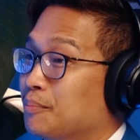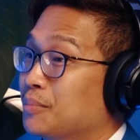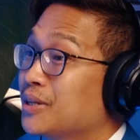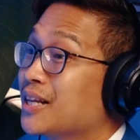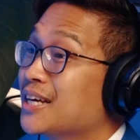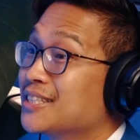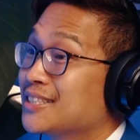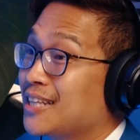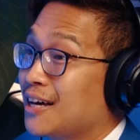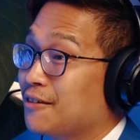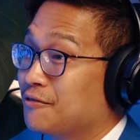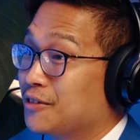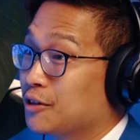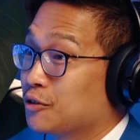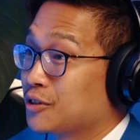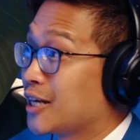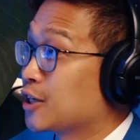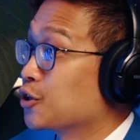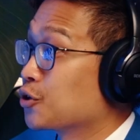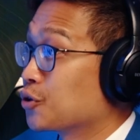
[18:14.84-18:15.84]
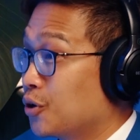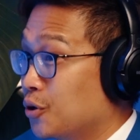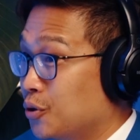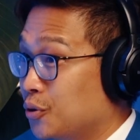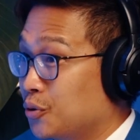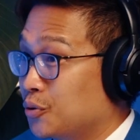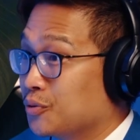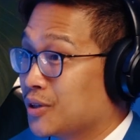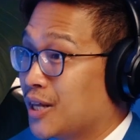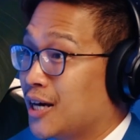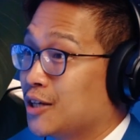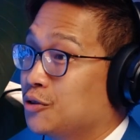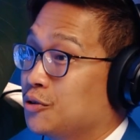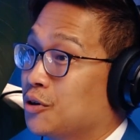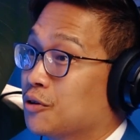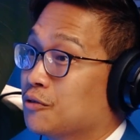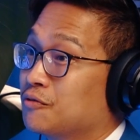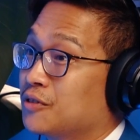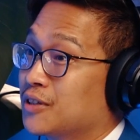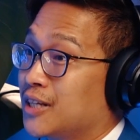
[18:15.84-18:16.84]
place that feels like your own, that you
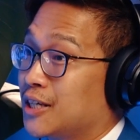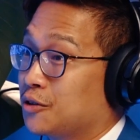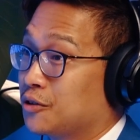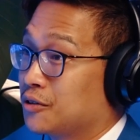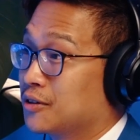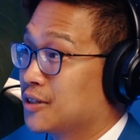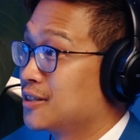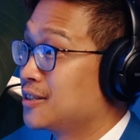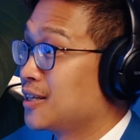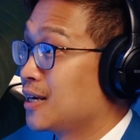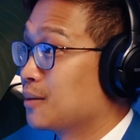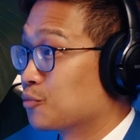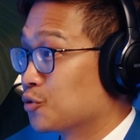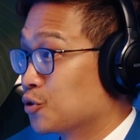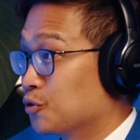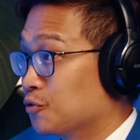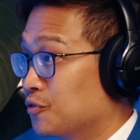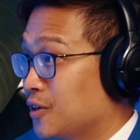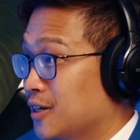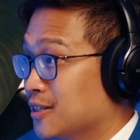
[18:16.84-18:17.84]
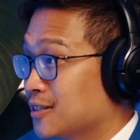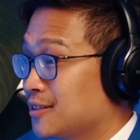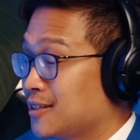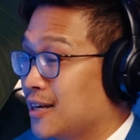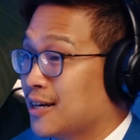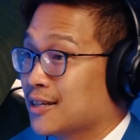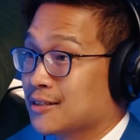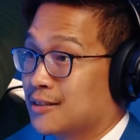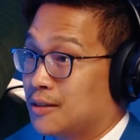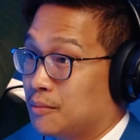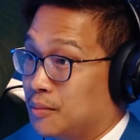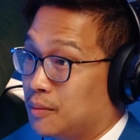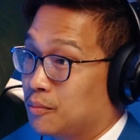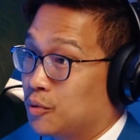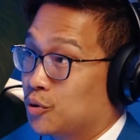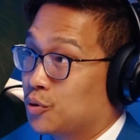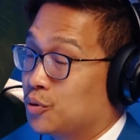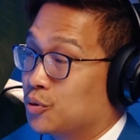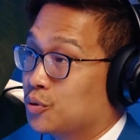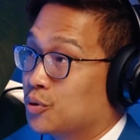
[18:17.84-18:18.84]
don't feel like you're in the same roof as the
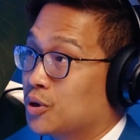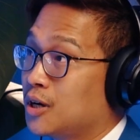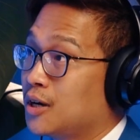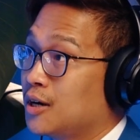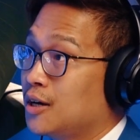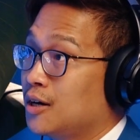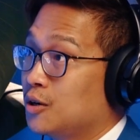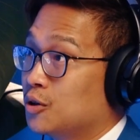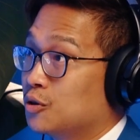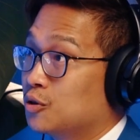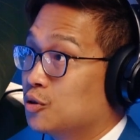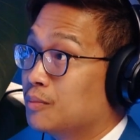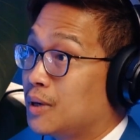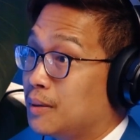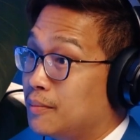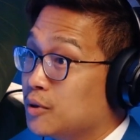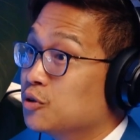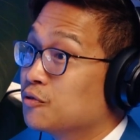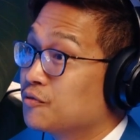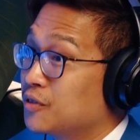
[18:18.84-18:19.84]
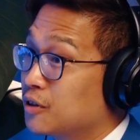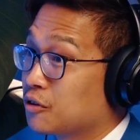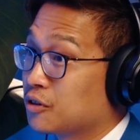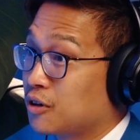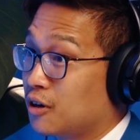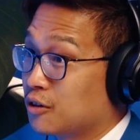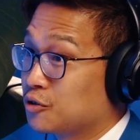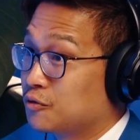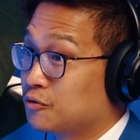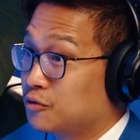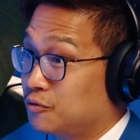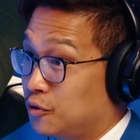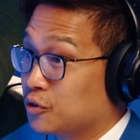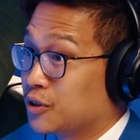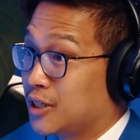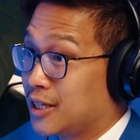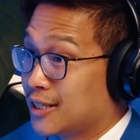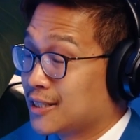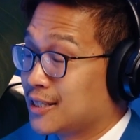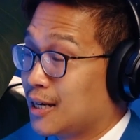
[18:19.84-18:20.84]
people who maybe you feel are not
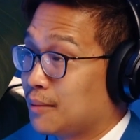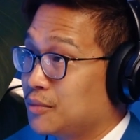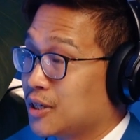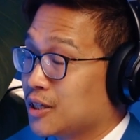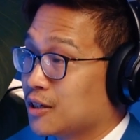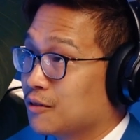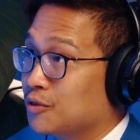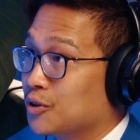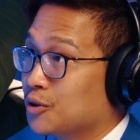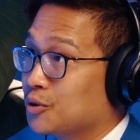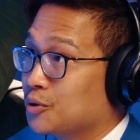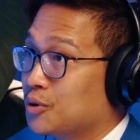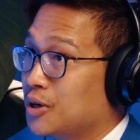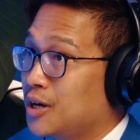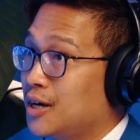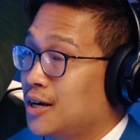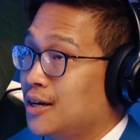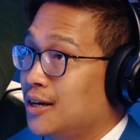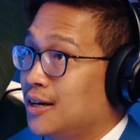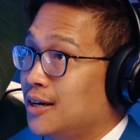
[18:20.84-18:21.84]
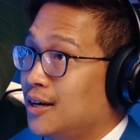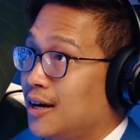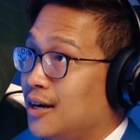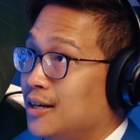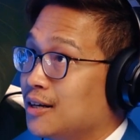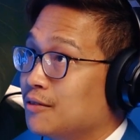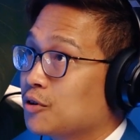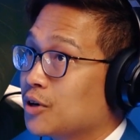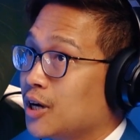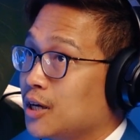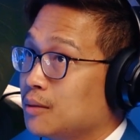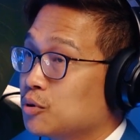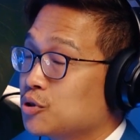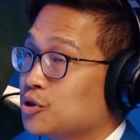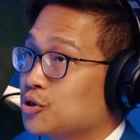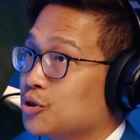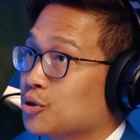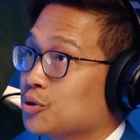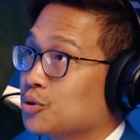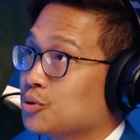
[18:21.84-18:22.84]
fully accepting of you. And if you're able
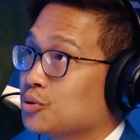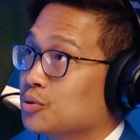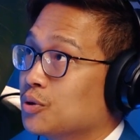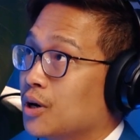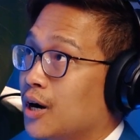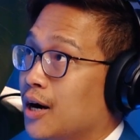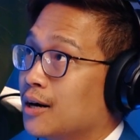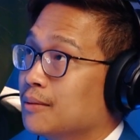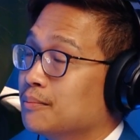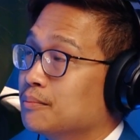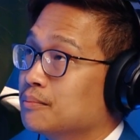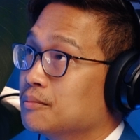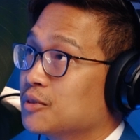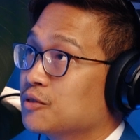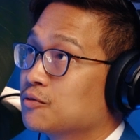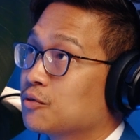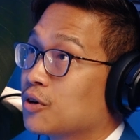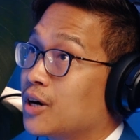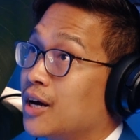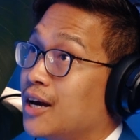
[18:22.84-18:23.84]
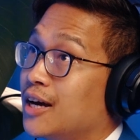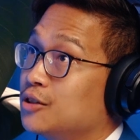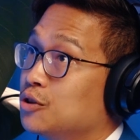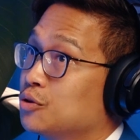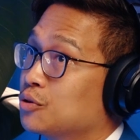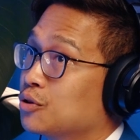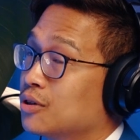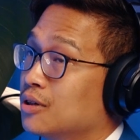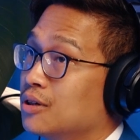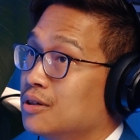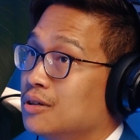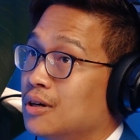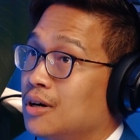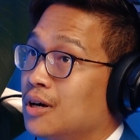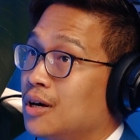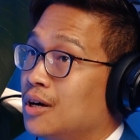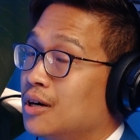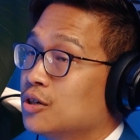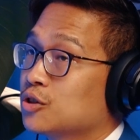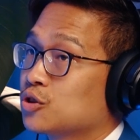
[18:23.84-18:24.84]
to, beforehand, you could
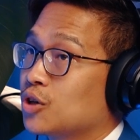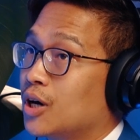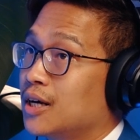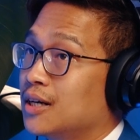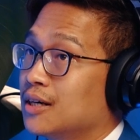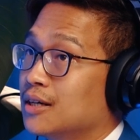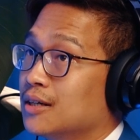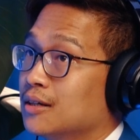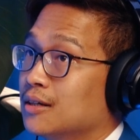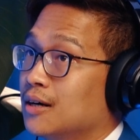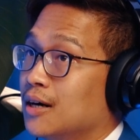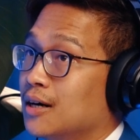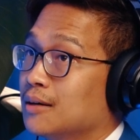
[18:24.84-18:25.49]
try to